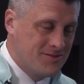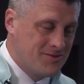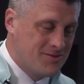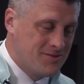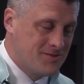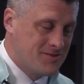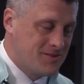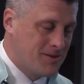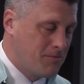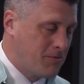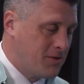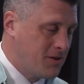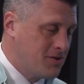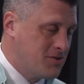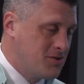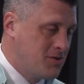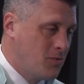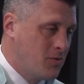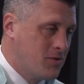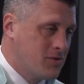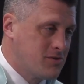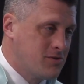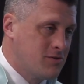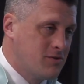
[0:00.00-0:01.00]
It's just something
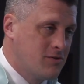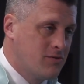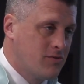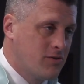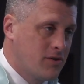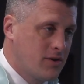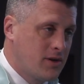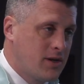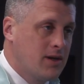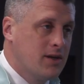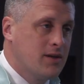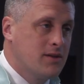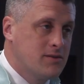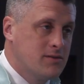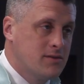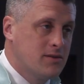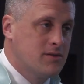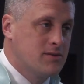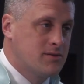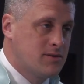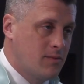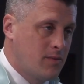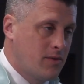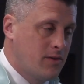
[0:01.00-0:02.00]
she wants to do for her kids,
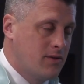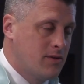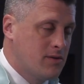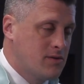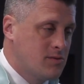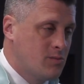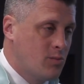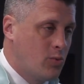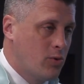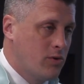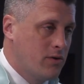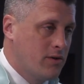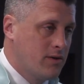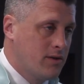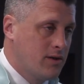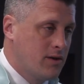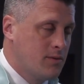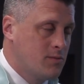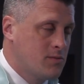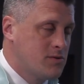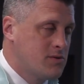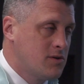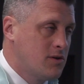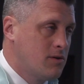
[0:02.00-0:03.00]
and it's something that's important to
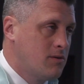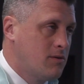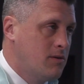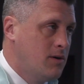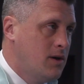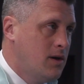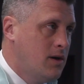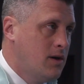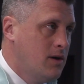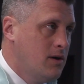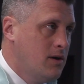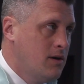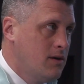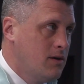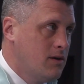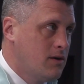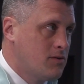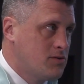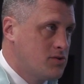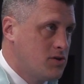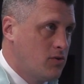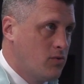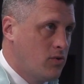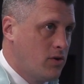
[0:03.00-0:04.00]
them.
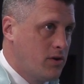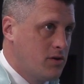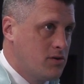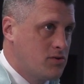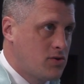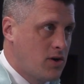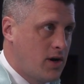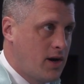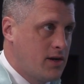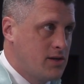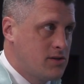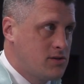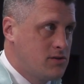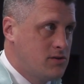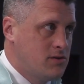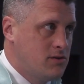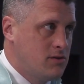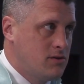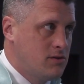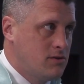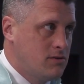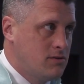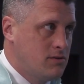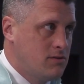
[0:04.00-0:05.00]
So she really tries
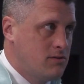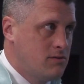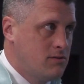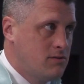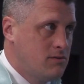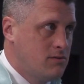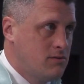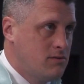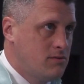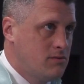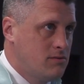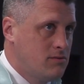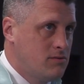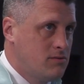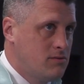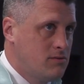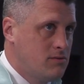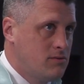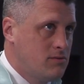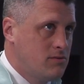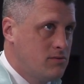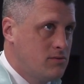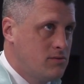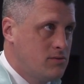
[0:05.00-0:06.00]
to
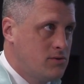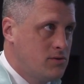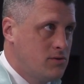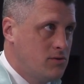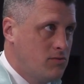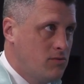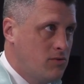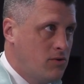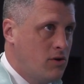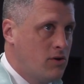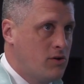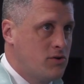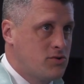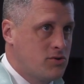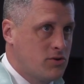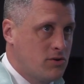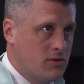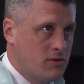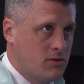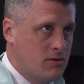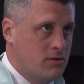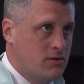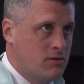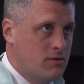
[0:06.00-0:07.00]
to
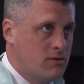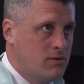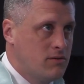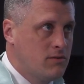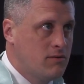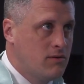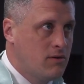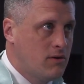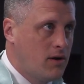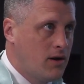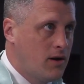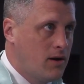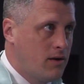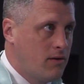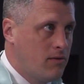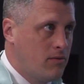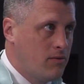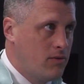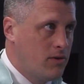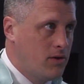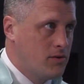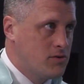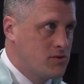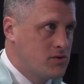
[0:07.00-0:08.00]
nurture uh,
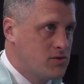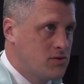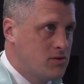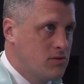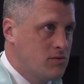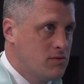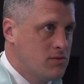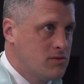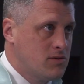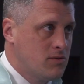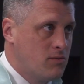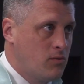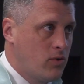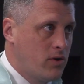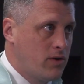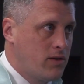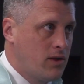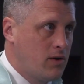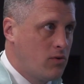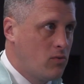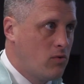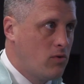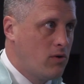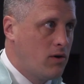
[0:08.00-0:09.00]
those students and
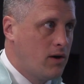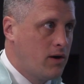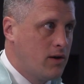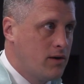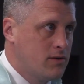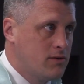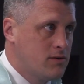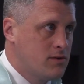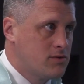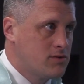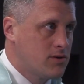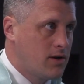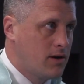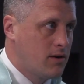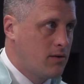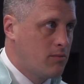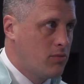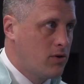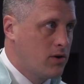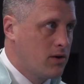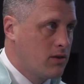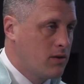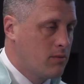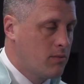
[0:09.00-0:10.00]
what they want to try to
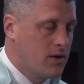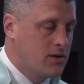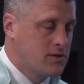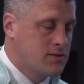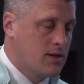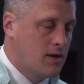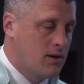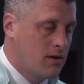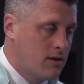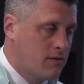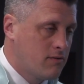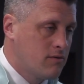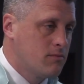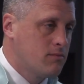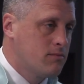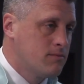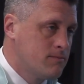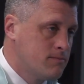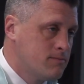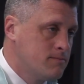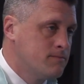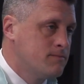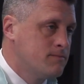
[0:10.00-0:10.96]
bring the best out of them.